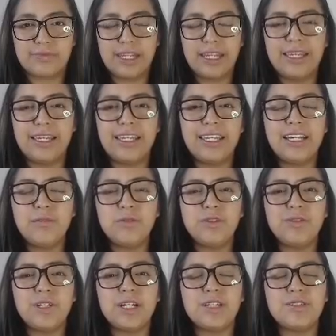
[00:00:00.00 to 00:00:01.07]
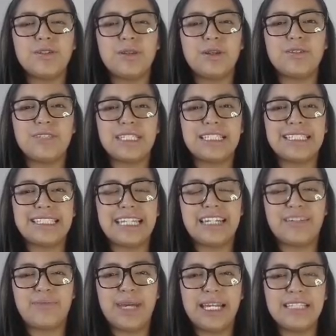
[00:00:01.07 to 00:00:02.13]
And now moving on to those in the state
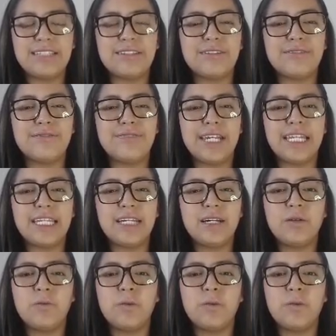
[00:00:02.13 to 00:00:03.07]
of Pennsylvania,